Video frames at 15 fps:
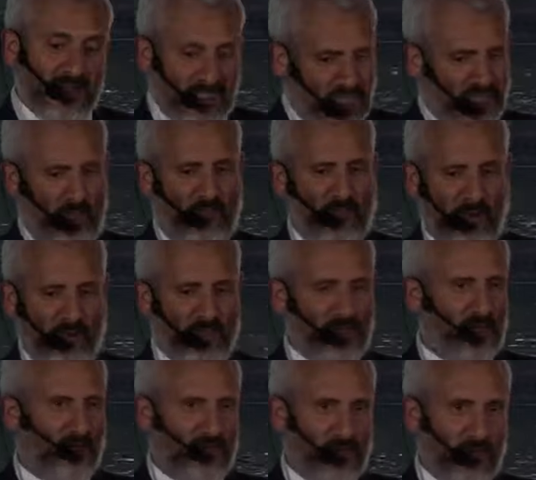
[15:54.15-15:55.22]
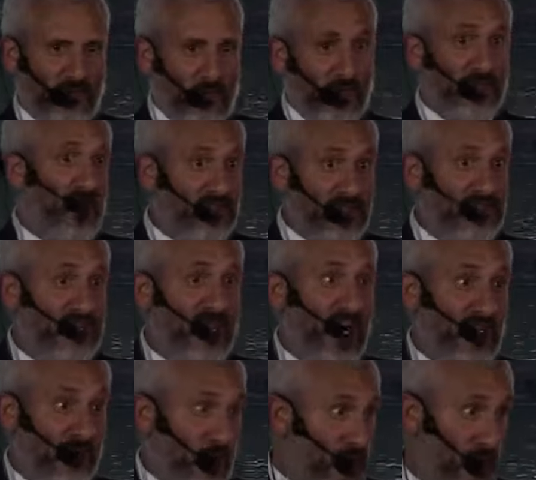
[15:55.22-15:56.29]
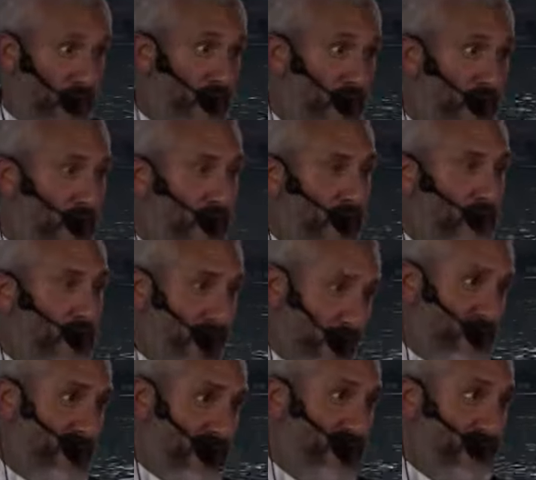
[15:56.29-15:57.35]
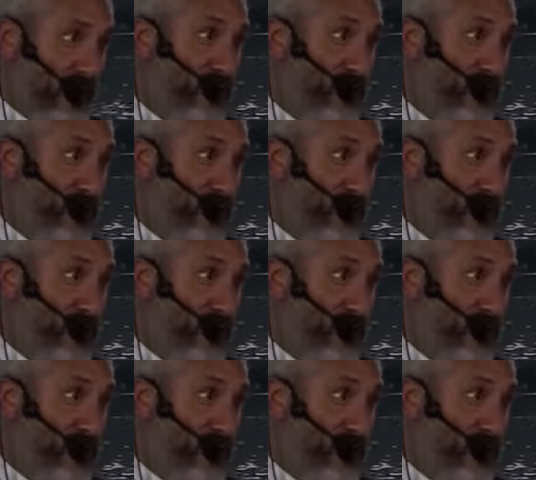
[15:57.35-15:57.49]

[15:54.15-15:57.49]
That's so important with Scripture. Well, we know this is God's word, but we still have